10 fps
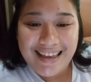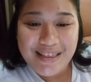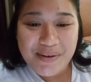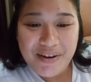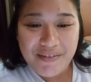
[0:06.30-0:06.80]

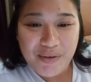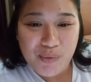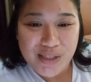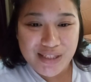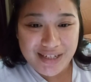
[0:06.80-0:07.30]
Hello
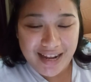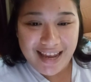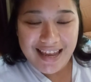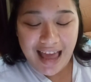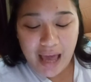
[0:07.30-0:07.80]
everyone,
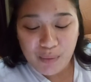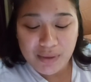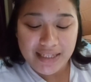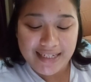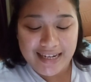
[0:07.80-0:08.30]
today I
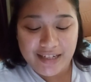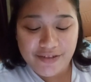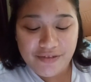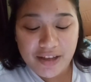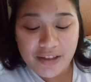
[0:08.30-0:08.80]
will
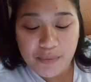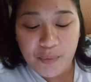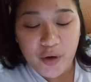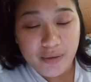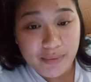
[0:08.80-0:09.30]
identify the
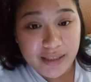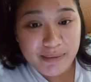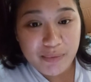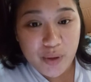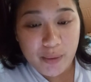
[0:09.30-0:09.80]

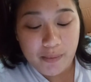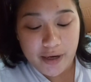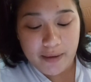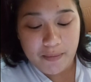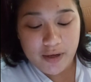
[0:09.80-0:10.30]
problem or
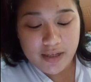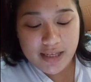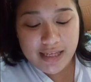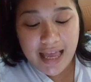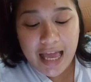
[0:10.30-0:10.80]

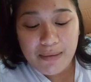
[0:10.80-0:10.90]
purpose,